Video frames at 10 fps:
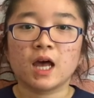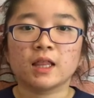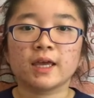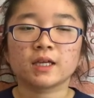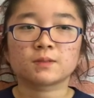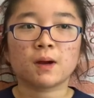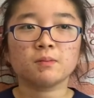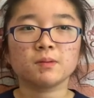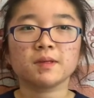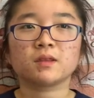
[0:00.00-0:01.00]
Like, it's
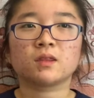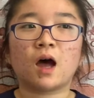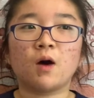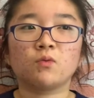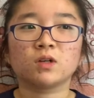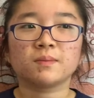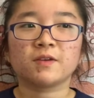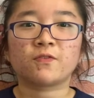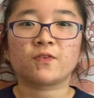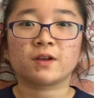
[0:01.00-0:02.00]
probably not one of
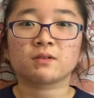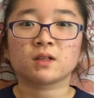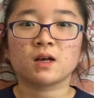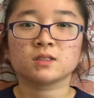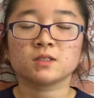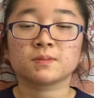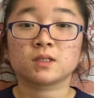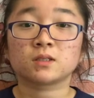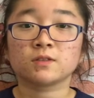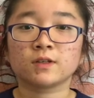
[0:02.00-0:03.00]
my favorite classes, but I
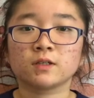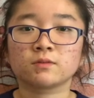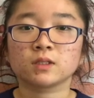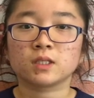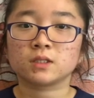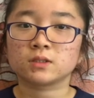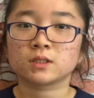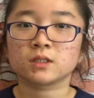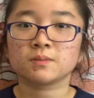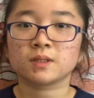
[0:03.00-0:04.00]
still found it really
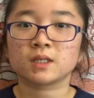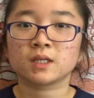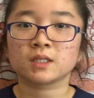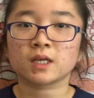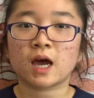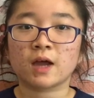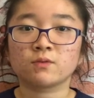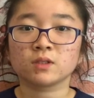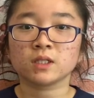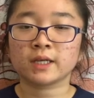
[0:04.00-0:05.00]
interesting because I
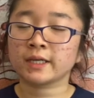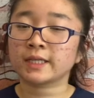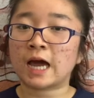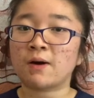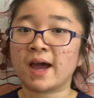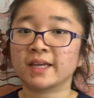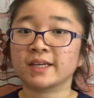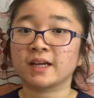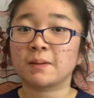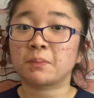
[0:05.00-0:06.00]
really liked how I
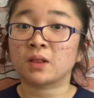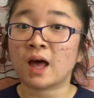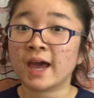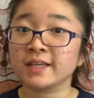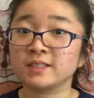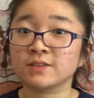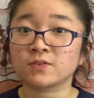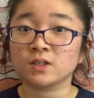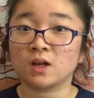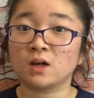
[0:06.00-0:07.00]
can apply
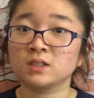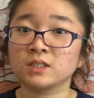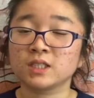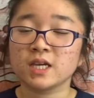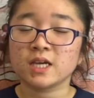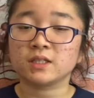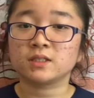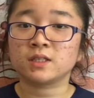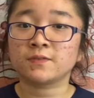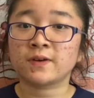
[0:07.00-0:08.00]
different knowledge
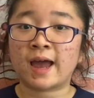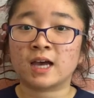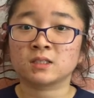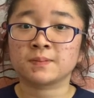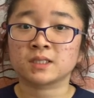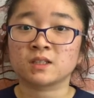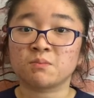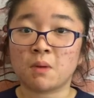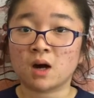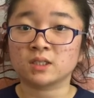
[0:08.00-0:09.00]
in different aspects of
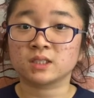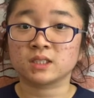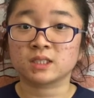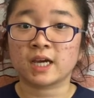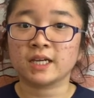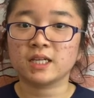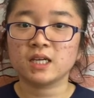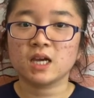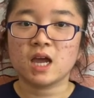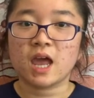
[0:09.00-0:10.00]
modern
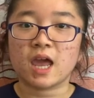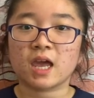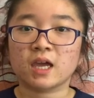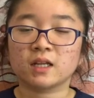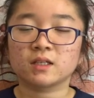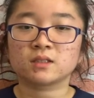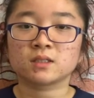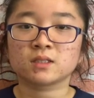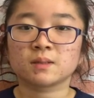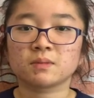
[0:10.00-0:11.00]
society. And it's
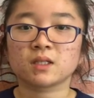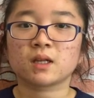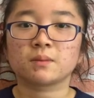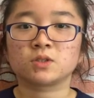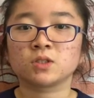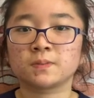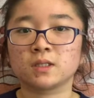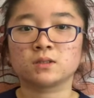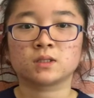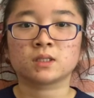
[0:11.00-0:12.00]
just something that I'm super
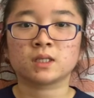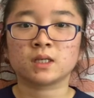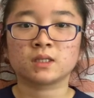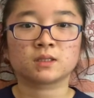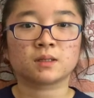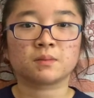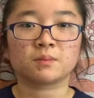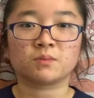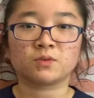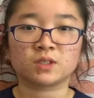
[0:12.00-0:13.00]
interested in, so,
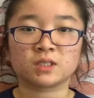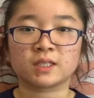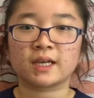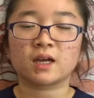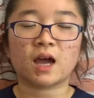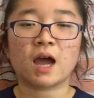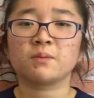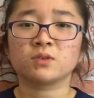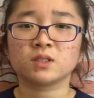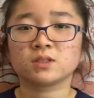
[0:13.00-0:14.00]
which is like,
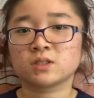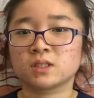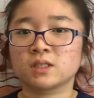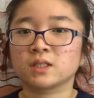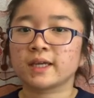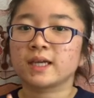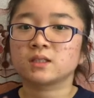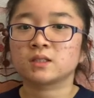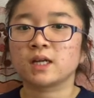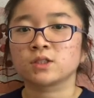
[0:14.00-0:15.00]
I'm really interested in like
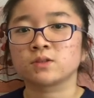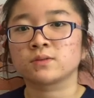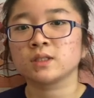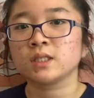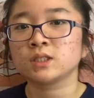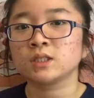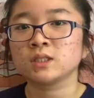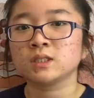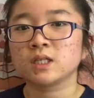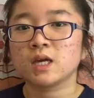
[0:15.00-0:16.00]
international
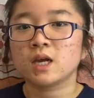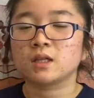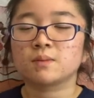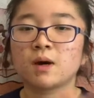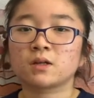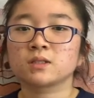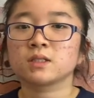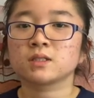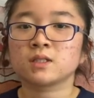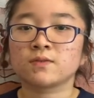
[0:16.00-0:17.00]
relations, and democracy
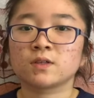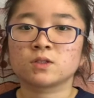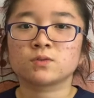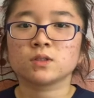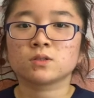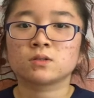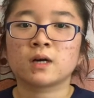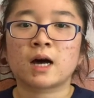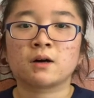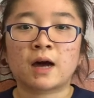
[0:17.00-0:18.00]
and stuff, and it's really cool
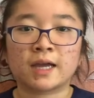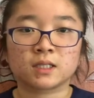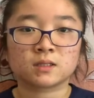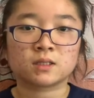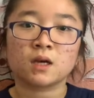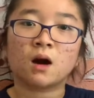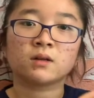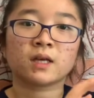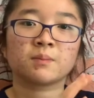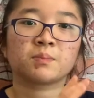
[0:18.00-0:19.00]
how I can see all
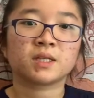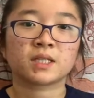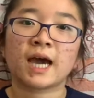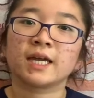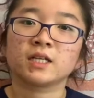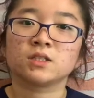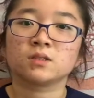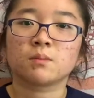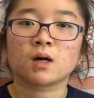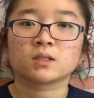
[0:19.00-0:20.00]
that being tied into
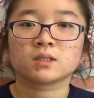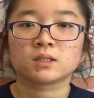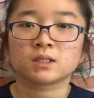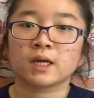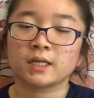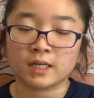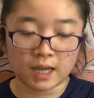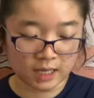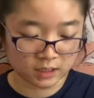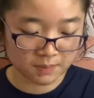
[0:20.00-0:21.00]
modern society,
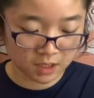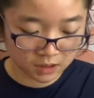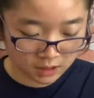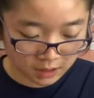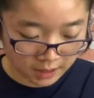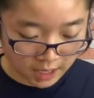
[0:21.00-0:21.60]
as I mentioned.